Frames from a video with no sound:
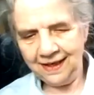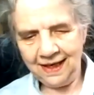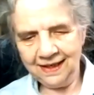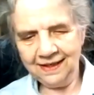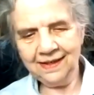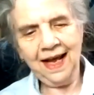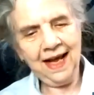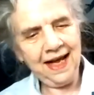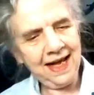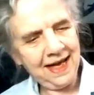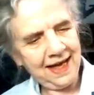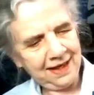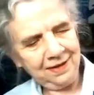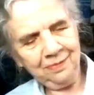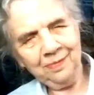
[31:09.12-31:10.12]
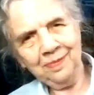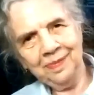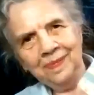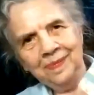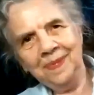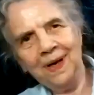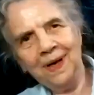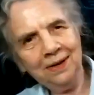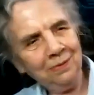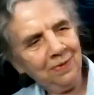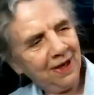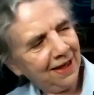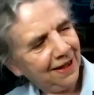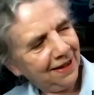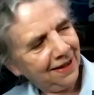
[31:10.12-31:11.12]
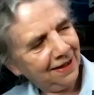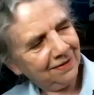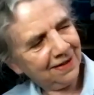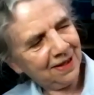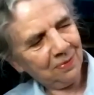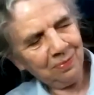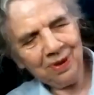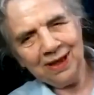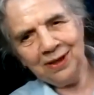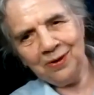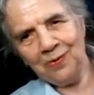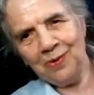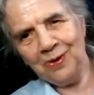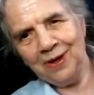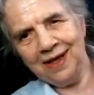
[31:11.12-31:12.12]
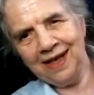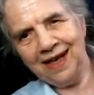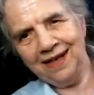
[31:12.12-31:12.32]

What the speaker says: Yes. And by the way, here is a piece of water.